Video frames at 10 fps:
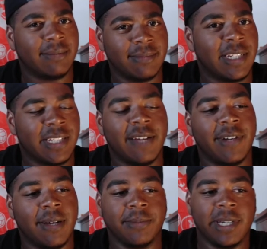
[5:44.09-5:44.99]
I should have
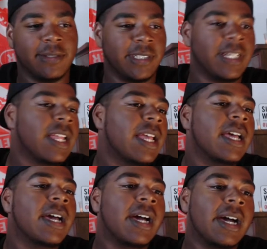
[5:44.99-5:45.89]
an counter.
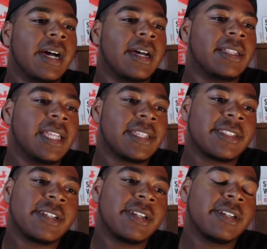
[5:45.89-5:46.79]

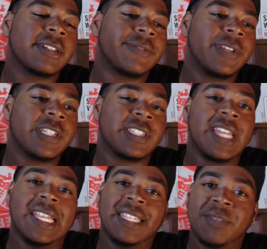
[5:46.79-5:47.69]
Leicester finished
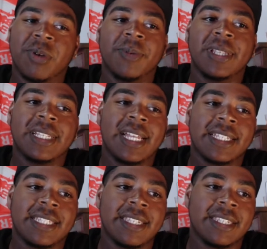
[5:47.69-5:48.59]
ninth in the Premier League last
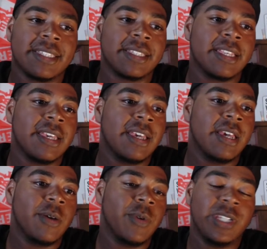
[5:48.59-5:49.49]
season,
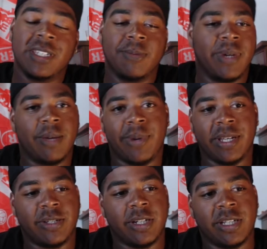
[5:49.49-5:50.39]
which isn't bad by any
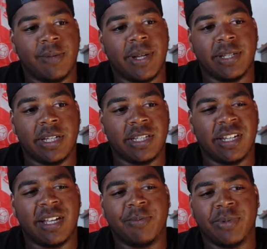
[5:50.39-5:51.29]
stretch of the imagination. And
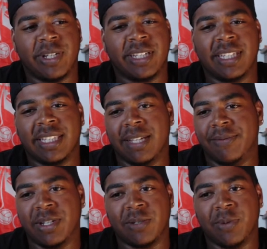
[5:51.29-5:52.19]
I predicted they'd
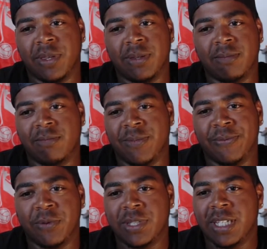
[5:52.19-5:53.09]
finish
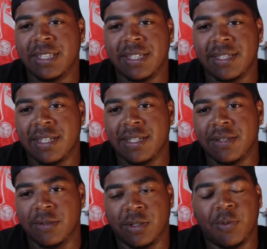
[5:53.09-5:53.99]
14th this season,
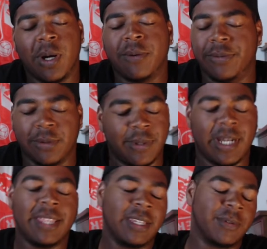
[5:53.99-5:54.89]
or 12th, or whatever. I
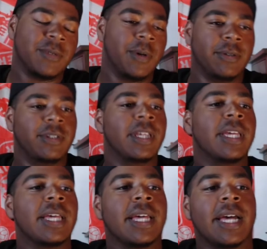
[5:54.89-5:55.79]
think it was 12th.
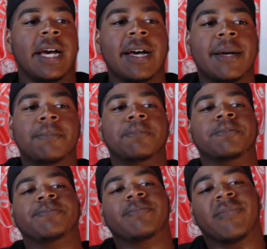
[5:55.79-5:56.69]

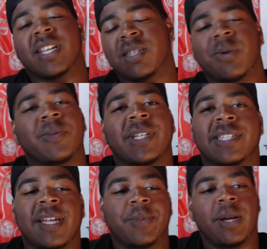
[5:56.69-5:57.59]
Because the Premier League
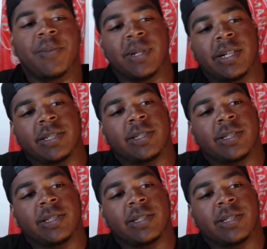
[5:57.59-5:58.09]
stepped up a notch.